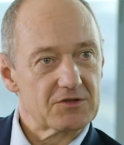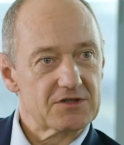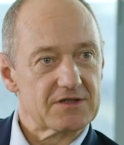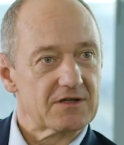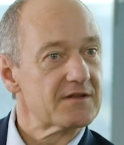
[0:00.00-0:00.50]

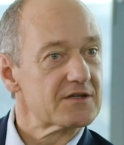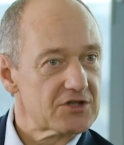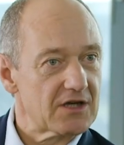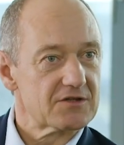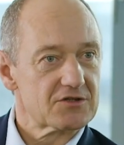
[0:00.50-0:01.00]
which is another
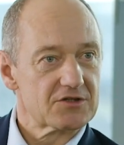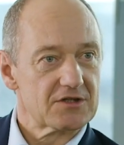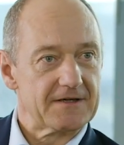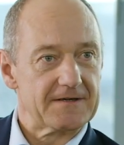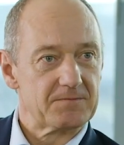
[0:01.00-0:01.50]
challenge
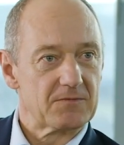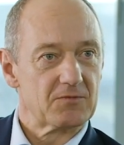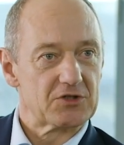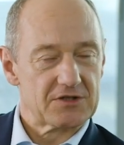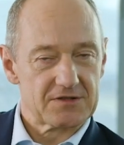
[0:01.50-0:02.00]

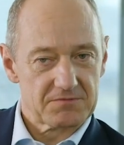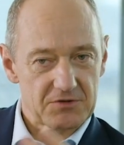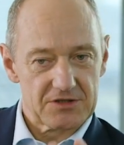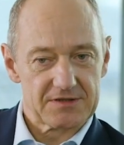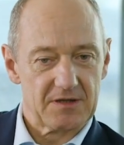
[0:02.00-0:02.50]
which
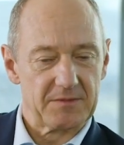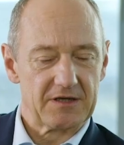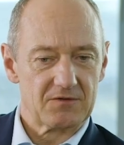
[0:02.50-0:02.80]
is coming